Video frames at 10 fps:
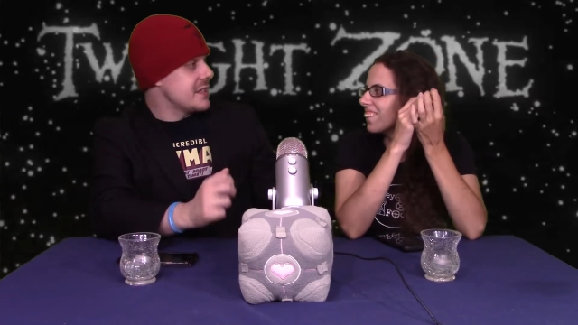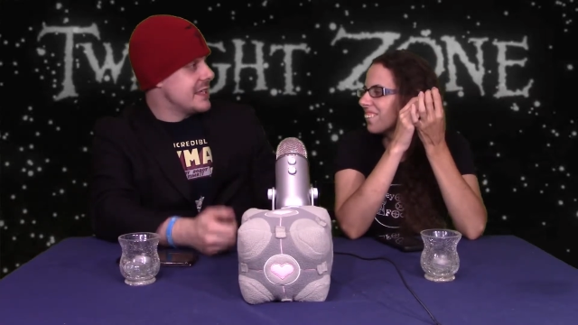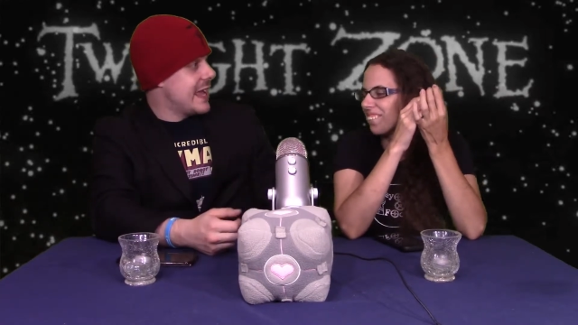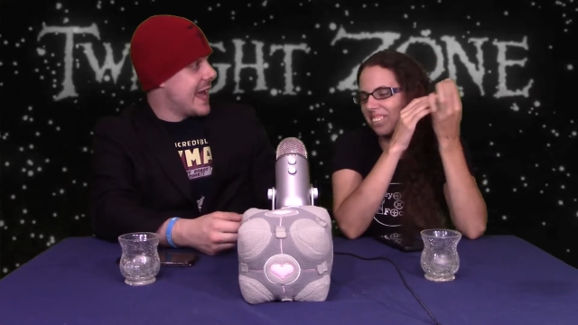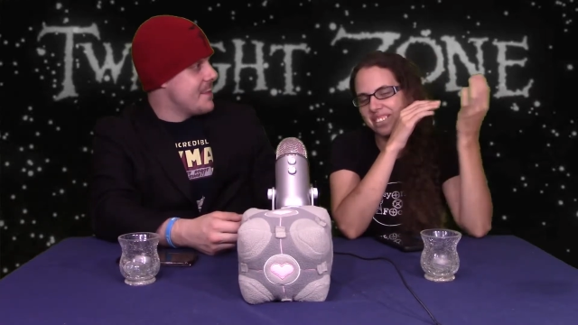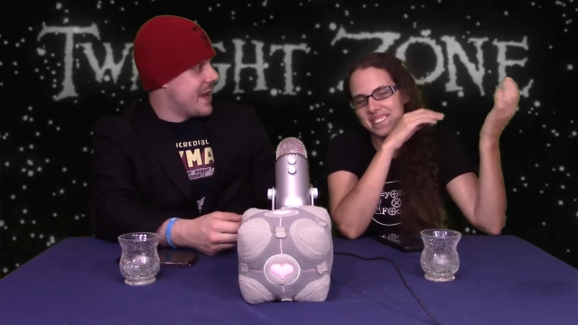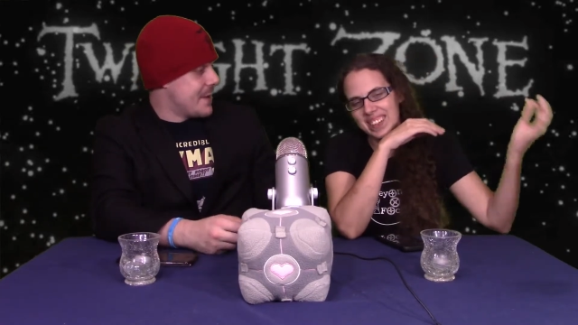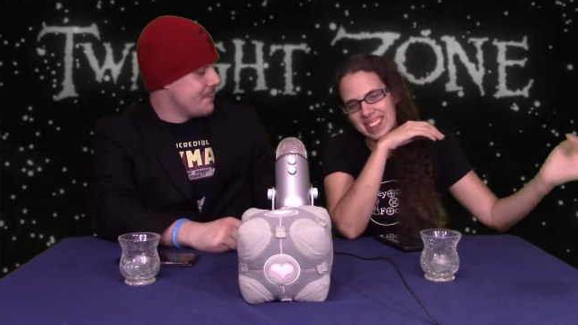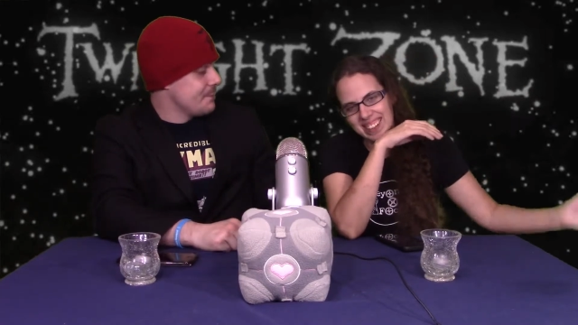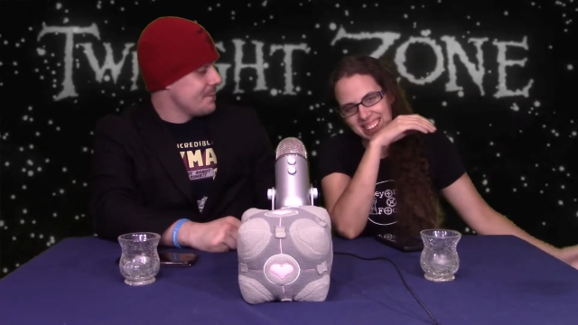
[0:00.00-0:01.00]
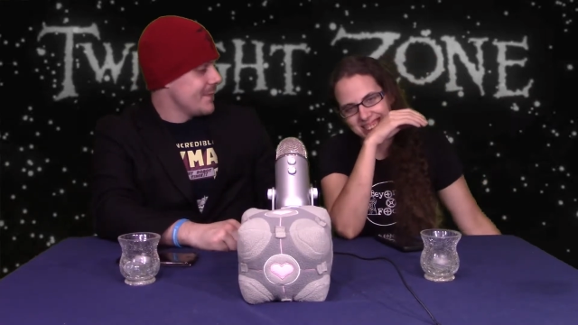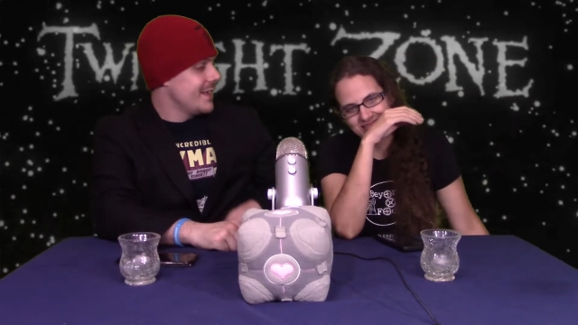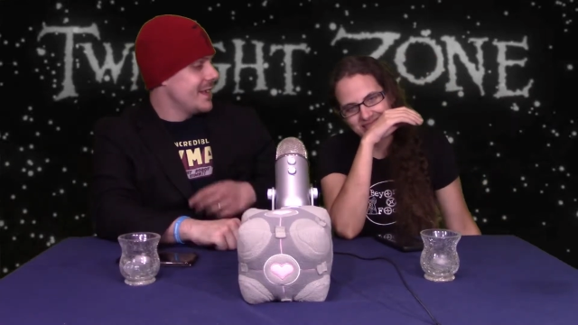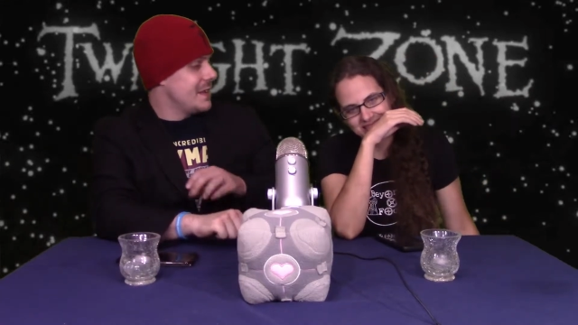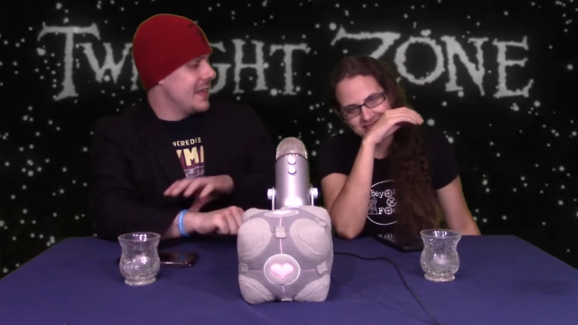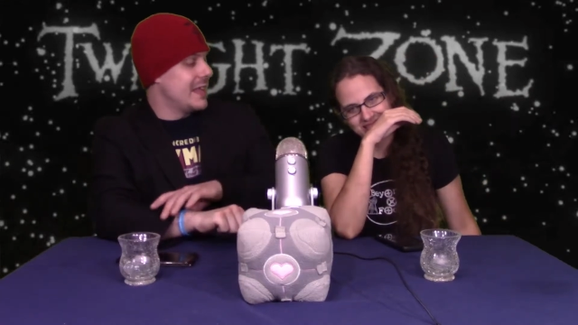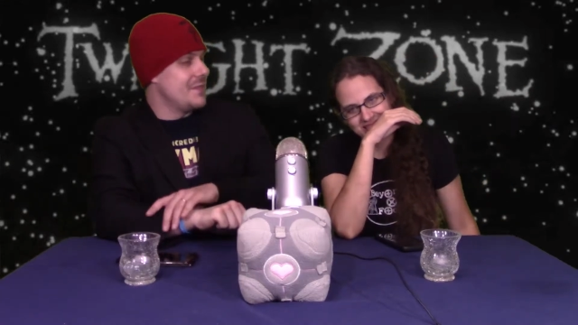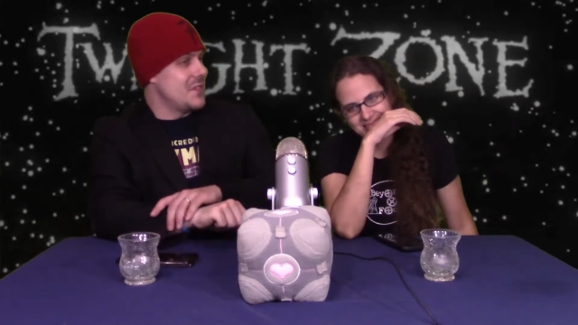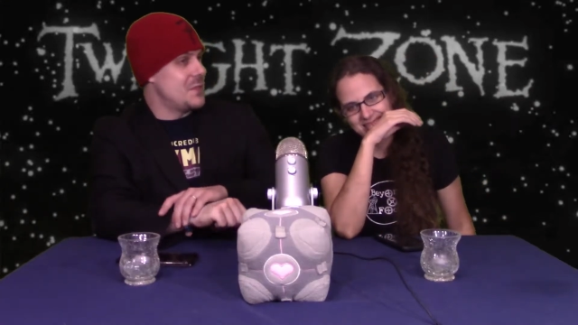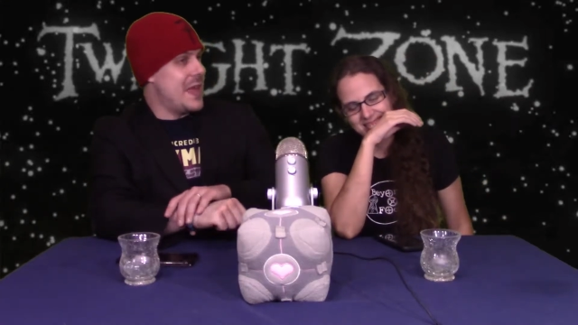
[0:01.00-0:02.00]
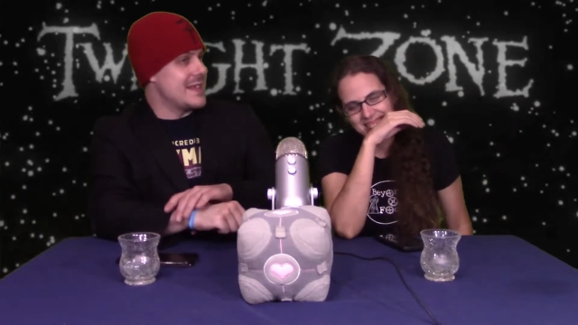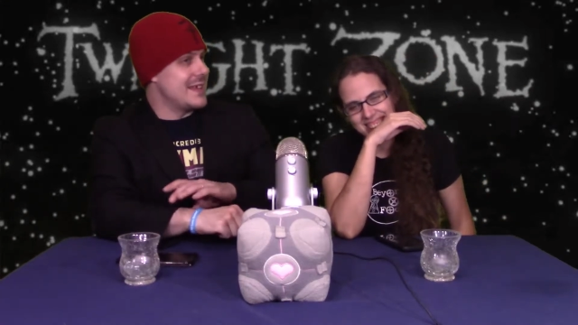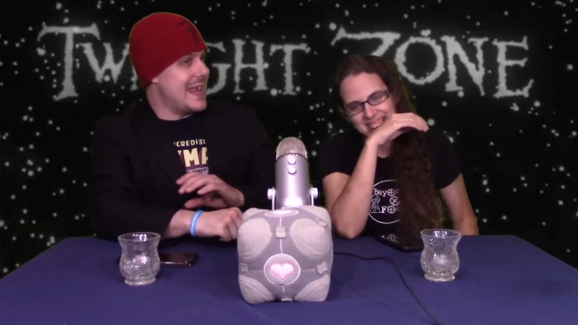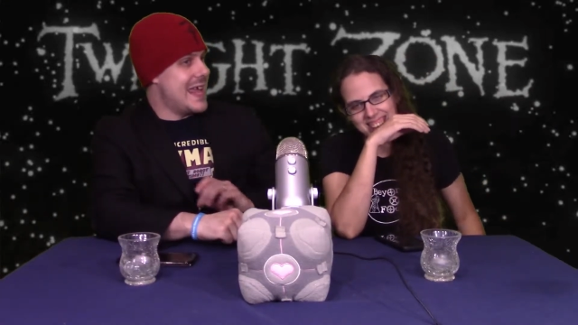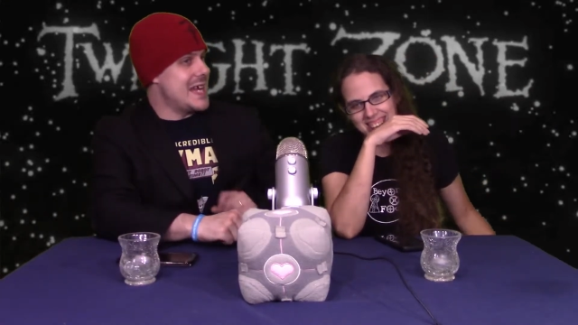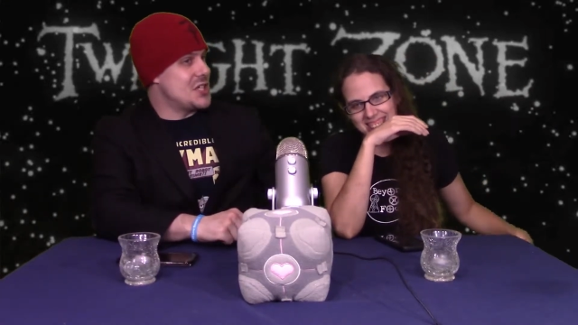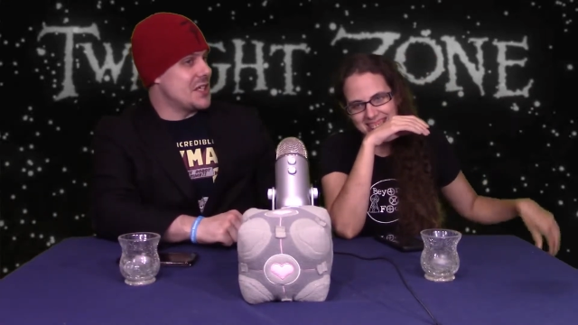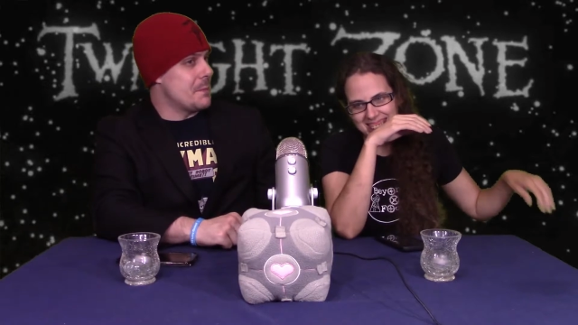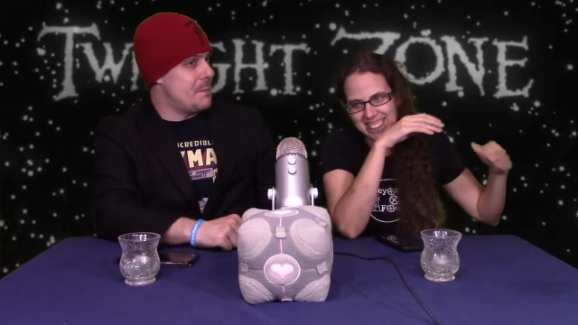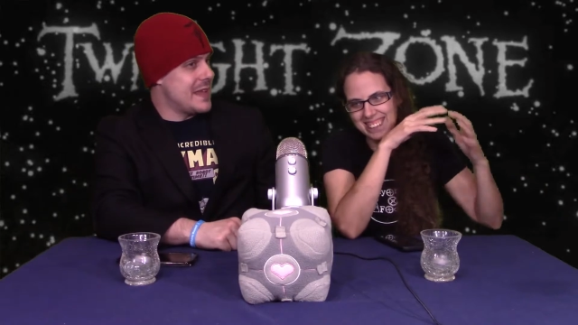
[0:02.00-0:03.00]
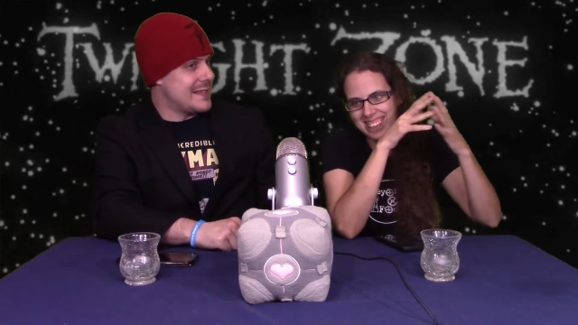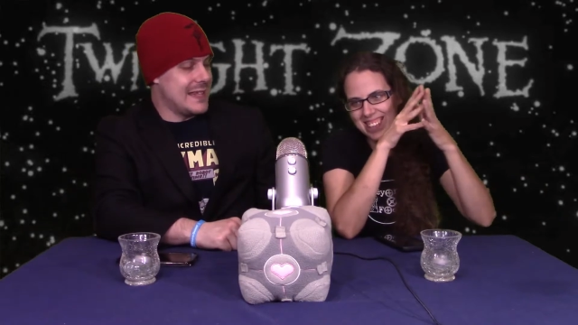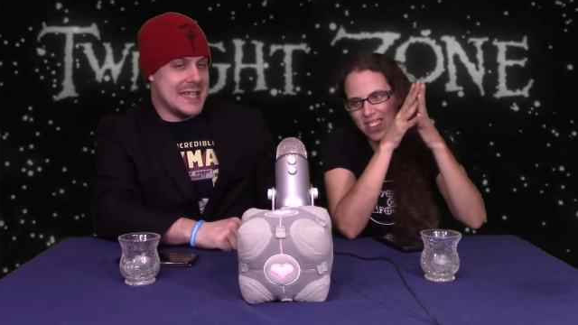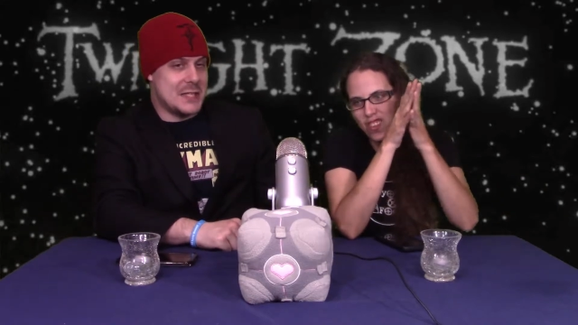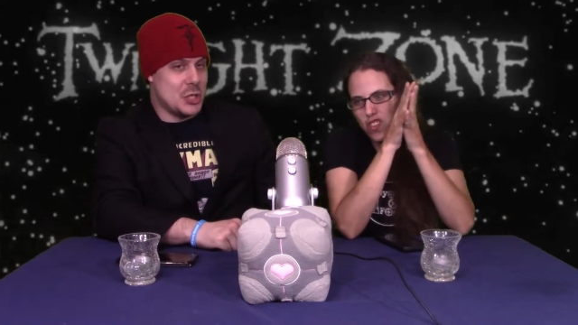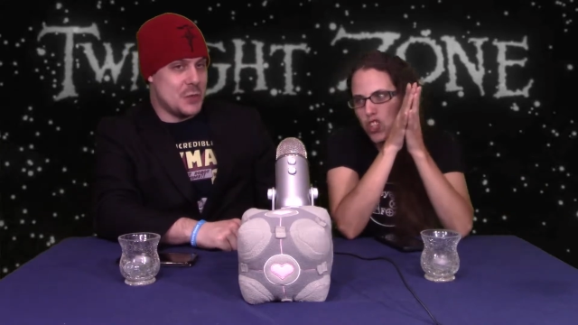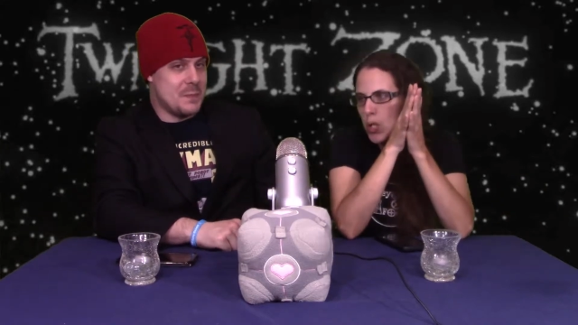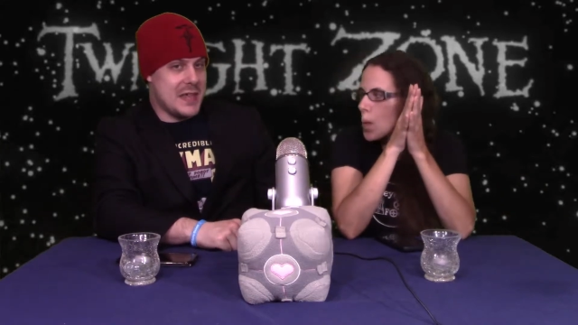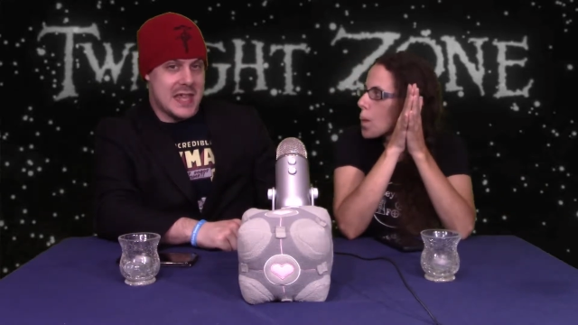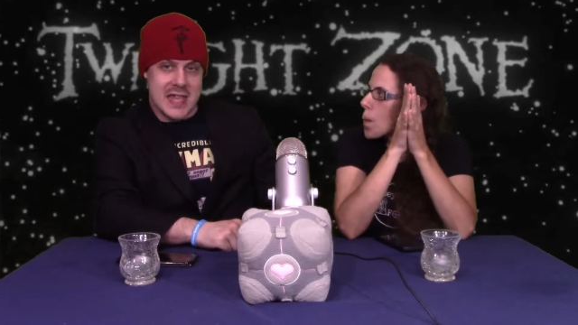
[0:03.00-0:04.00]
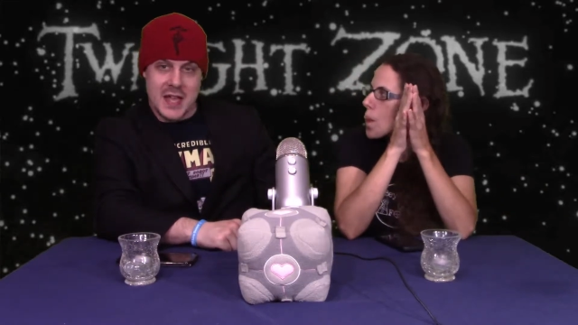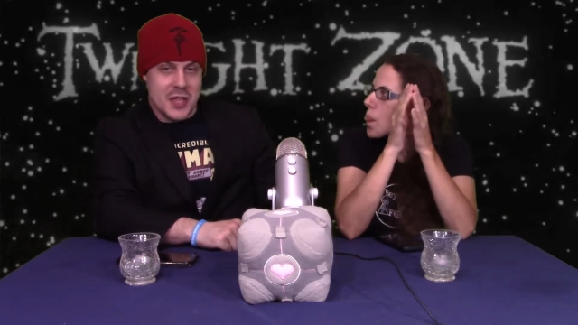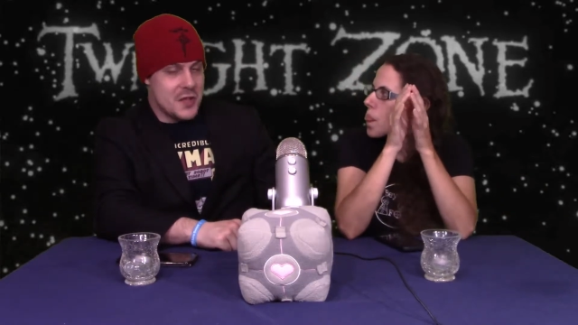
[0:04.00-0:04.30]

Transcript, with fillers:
Speaker 1: the day I met him. This man's not aging a bit, and he should be